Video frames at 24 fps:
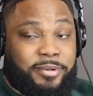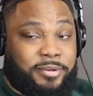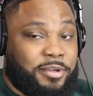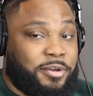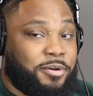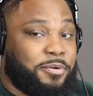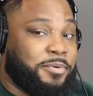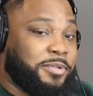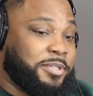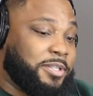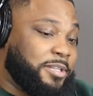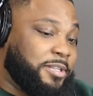
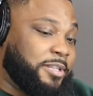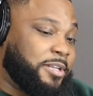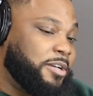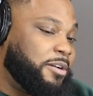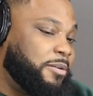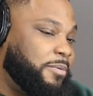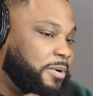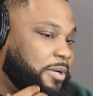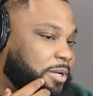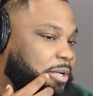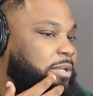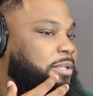know what the
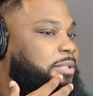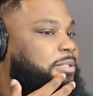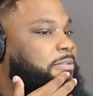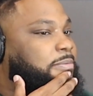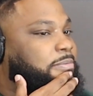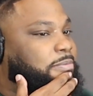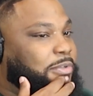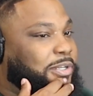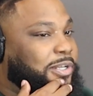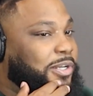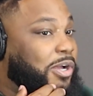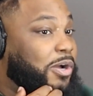deal was,
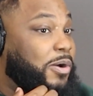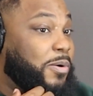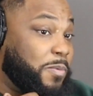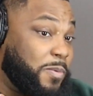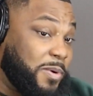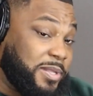you know, yeah.